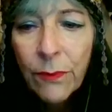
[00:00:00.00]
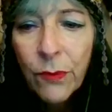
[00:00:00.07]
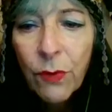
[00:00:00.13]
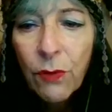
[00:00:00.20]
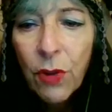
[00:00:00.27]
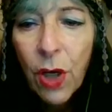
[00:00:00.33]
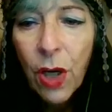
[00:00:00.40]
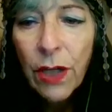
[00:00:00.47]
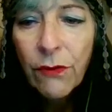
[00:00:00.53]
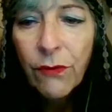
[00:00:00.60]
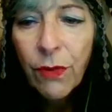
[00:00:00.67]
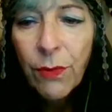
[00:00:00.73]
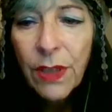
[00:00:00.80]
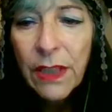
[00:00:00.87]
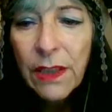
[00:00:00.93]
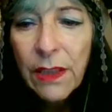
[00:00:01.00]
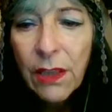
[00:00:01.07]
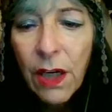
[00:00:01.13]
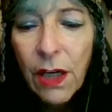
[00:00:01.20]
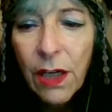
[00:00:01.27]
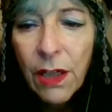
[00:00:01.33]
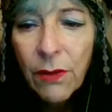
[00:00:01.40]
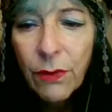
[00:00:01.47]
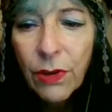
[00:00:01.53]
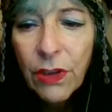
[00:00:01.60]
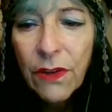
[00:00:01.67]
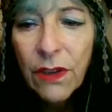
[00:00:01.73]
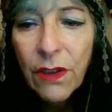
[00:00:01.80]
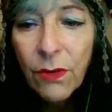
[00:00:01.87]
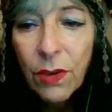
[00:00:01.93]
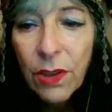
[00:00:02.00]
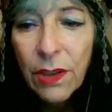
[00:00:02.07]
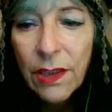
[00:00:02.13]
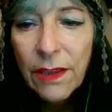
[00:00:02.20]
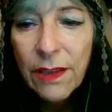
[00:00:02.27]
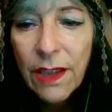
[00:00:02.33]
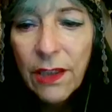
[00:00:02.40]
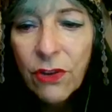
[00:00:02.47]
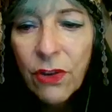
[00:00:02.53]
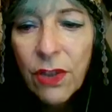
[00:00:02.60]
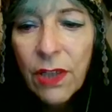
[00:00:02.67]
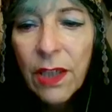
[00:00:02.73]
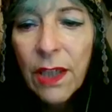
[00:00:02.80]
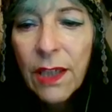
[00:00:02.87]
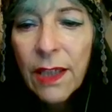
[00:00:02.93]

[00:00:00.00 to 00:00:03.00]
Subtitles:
We've gone from the star, which is Aquarius actually,